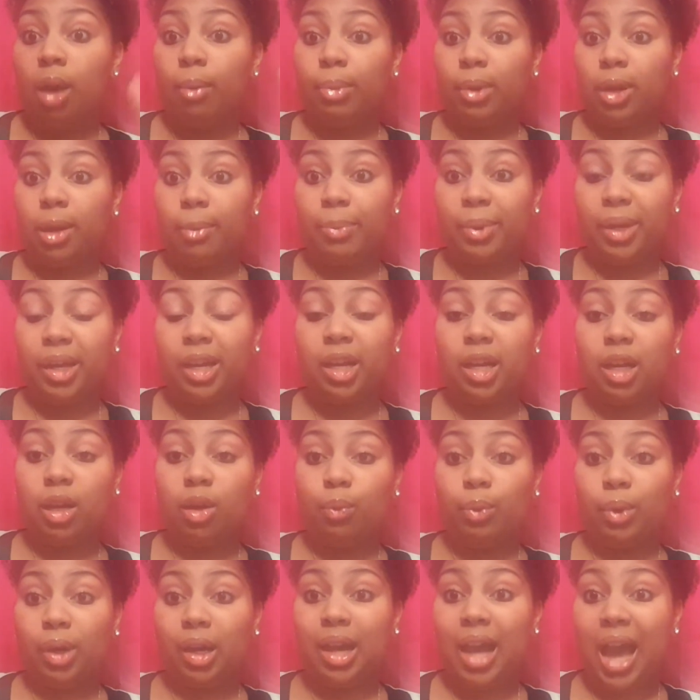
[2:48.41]
But up
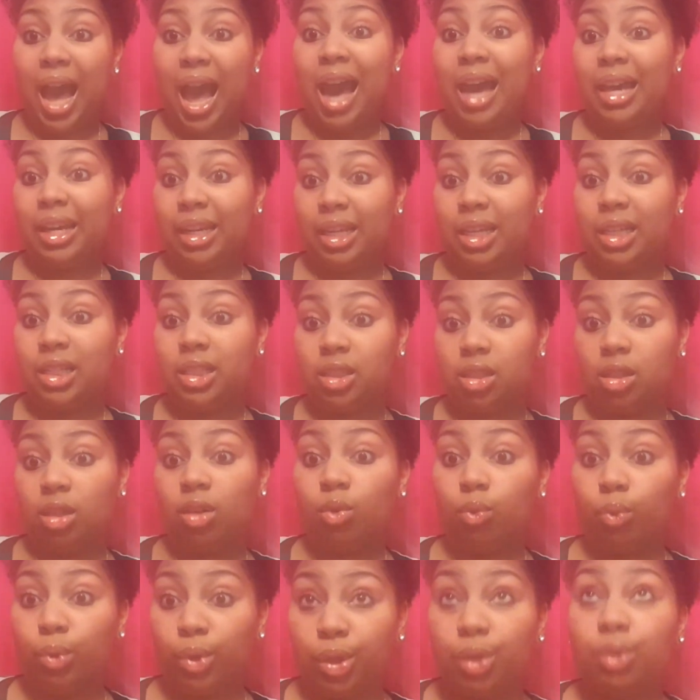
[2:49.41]
here, where God is,
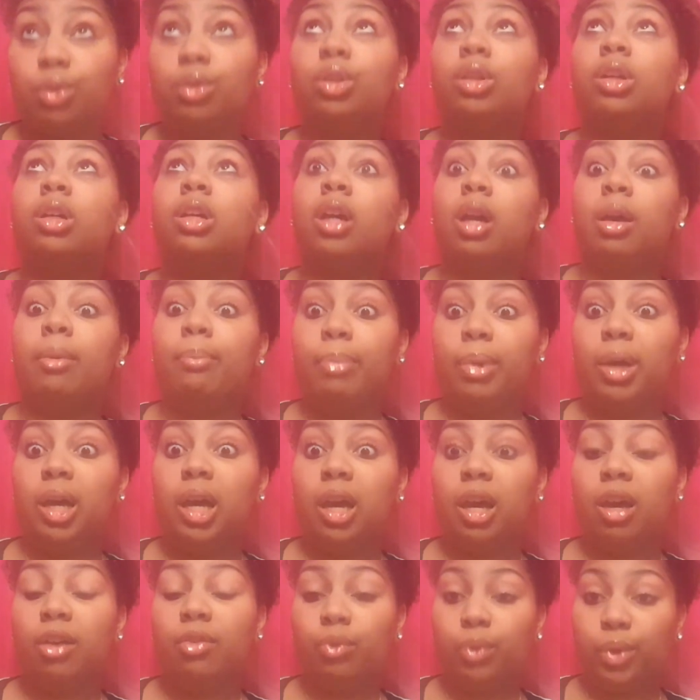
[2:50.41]
when you look
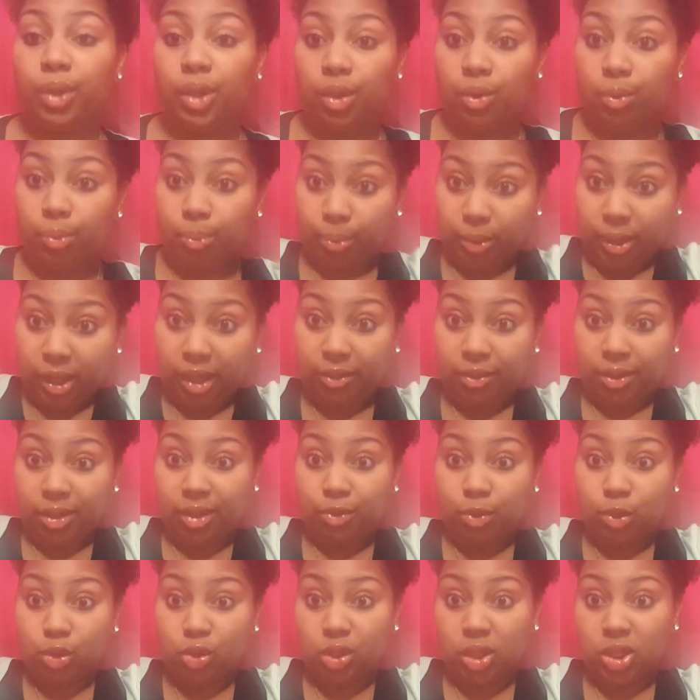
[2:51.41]
above, when you even
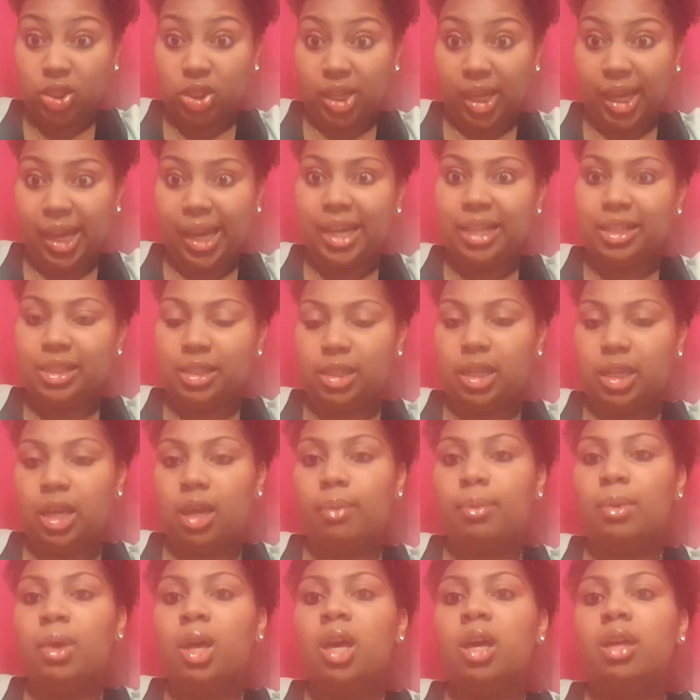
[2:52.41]
if you stretch your hands
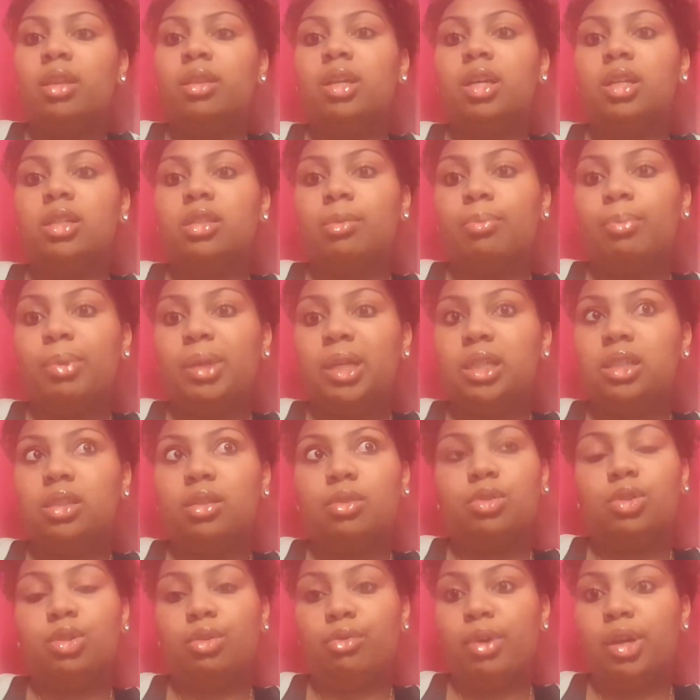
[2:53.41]
up, there's a place
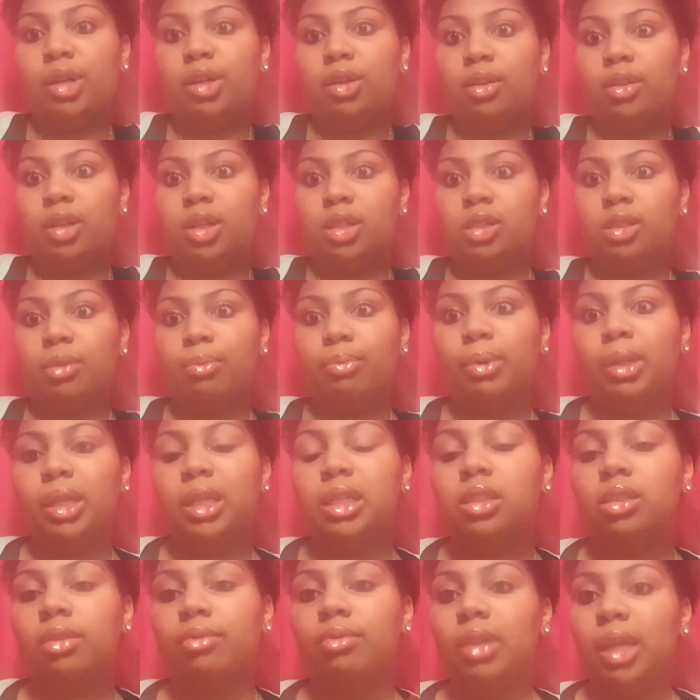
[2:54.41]
of surrender, there's a
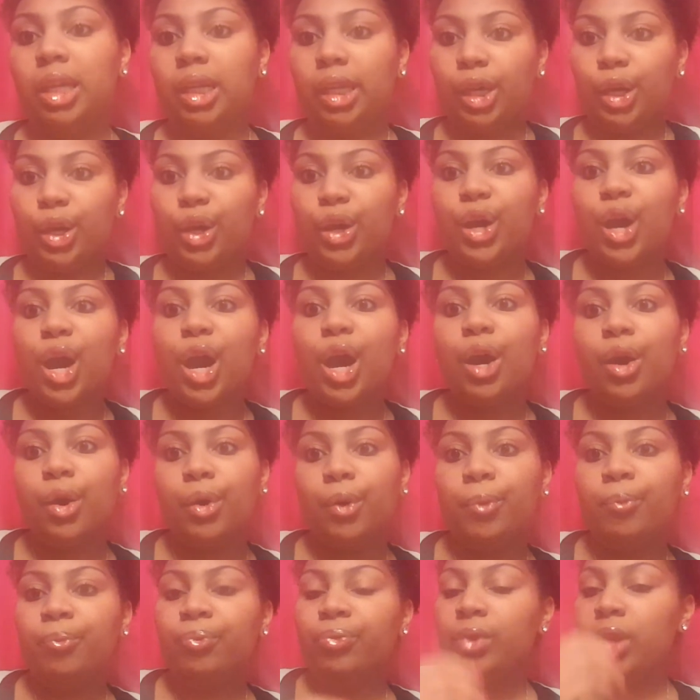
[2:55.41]
place of letting
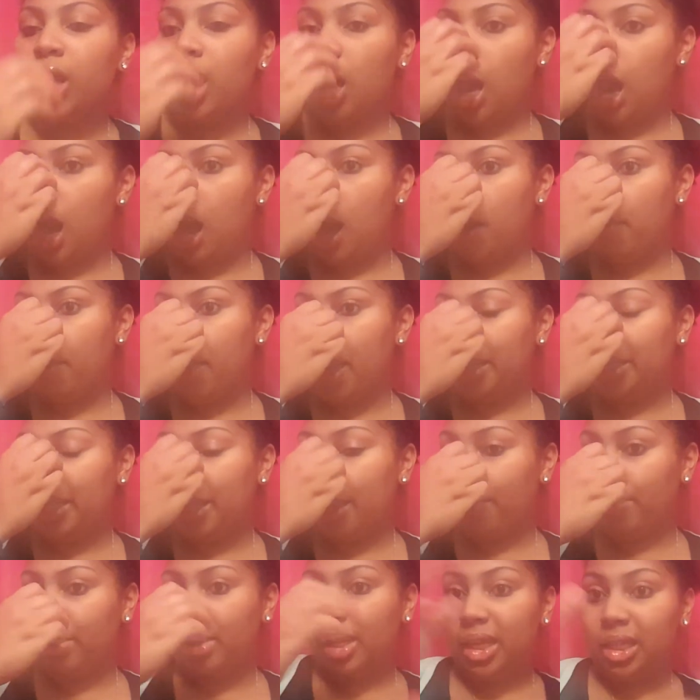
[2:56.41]
go um, at
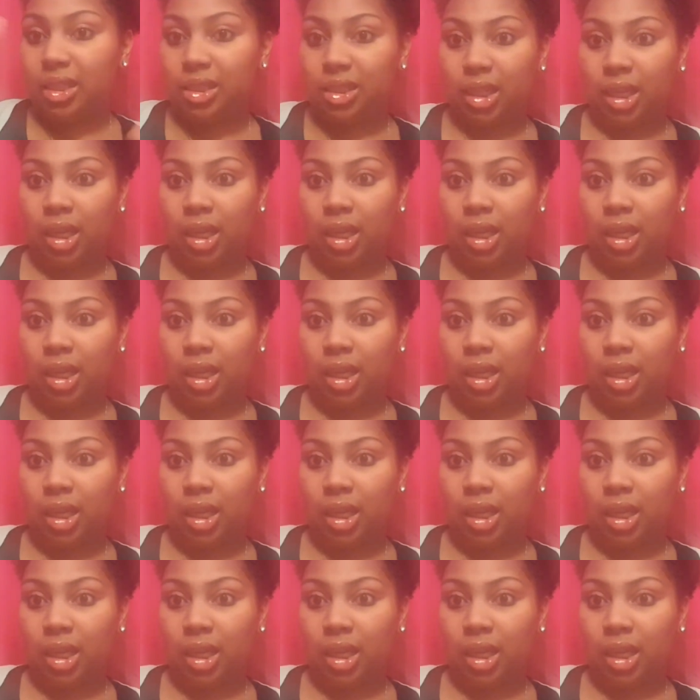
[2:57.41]
that place.